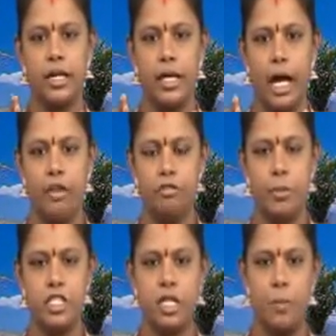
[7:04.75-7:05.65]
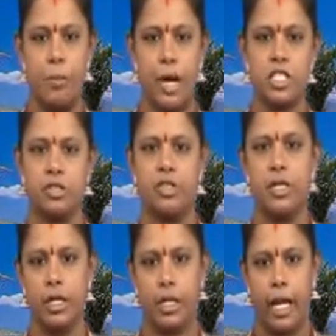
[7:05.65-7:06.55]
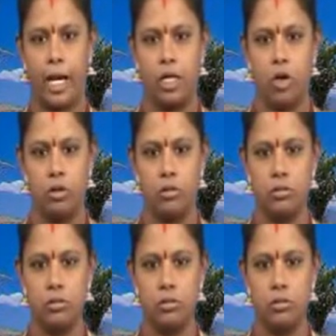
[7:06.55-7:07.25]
in the alphabetical part of the catalog.